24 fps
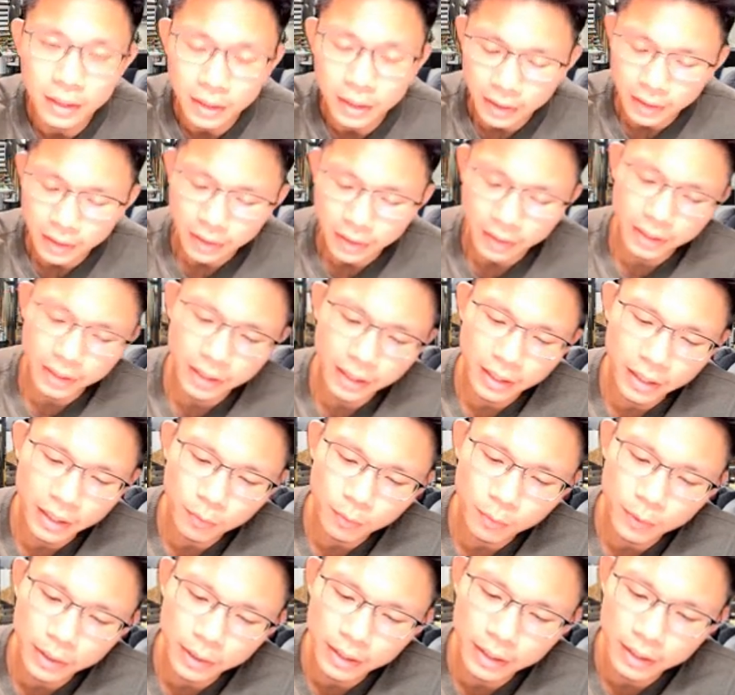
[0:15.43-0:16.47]
And then
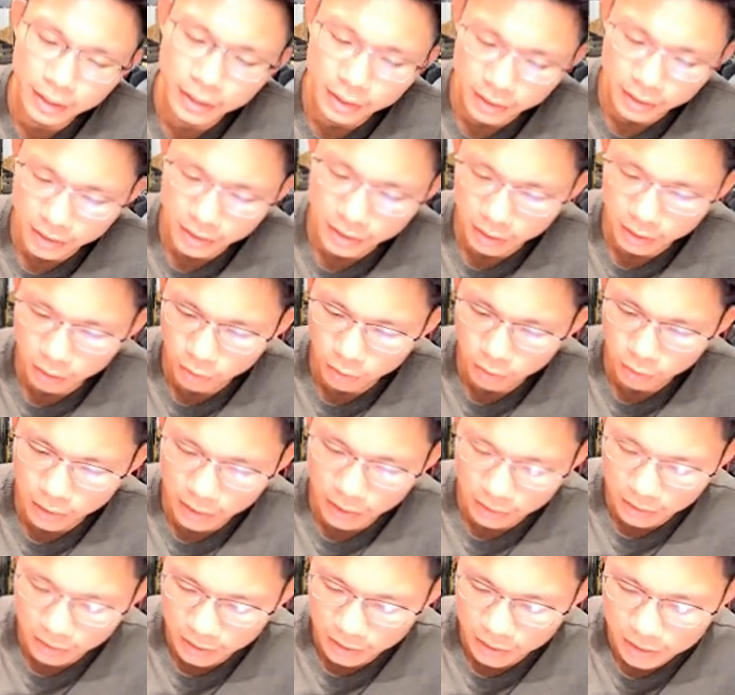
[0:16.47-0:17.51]
we take a look at
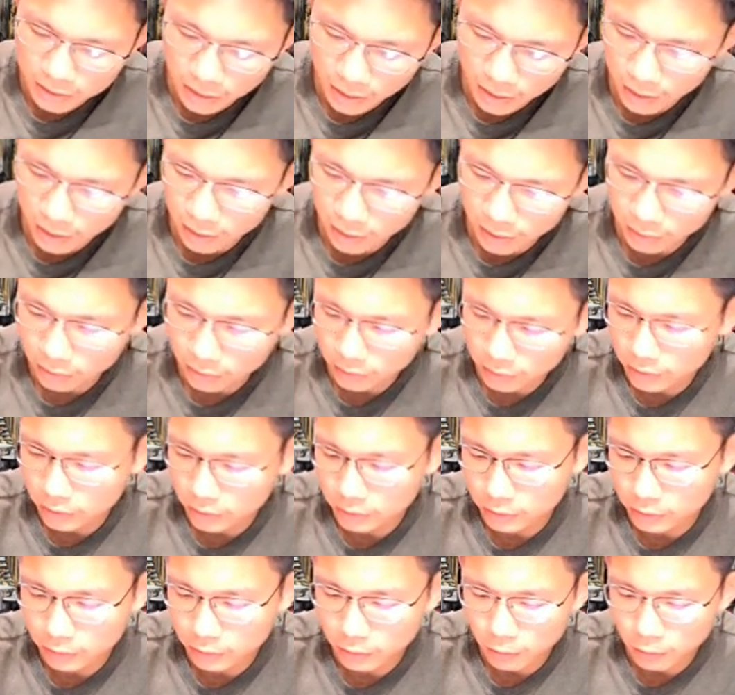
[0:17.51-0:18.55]
this article
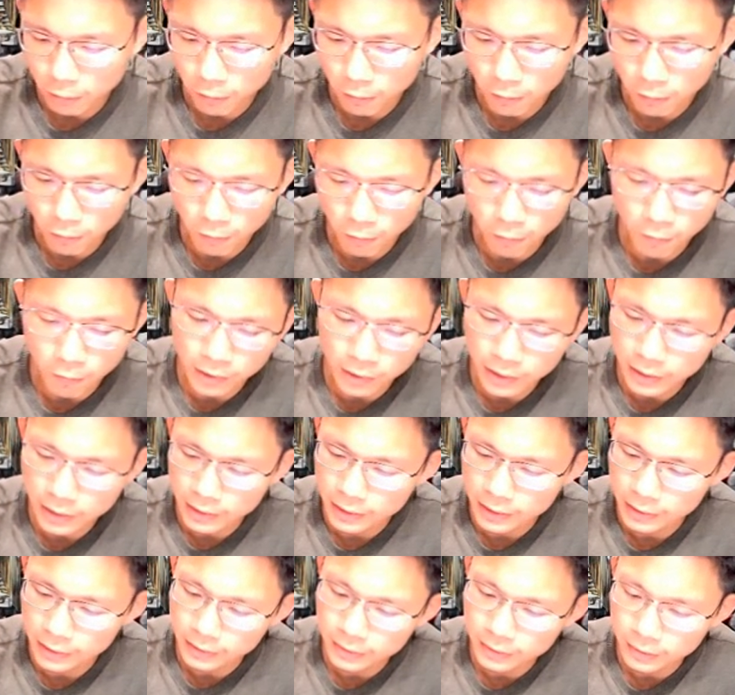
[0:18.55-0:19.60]
over
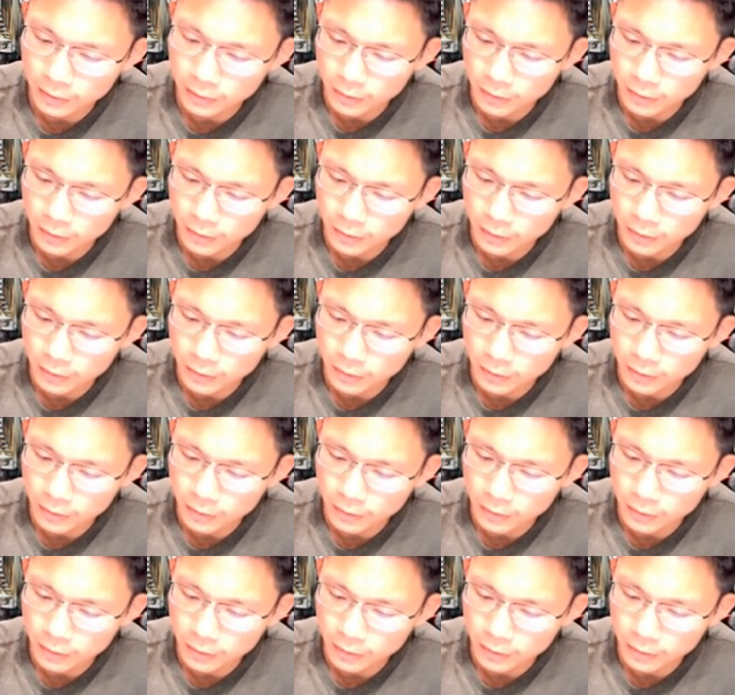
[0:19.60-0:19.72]
here,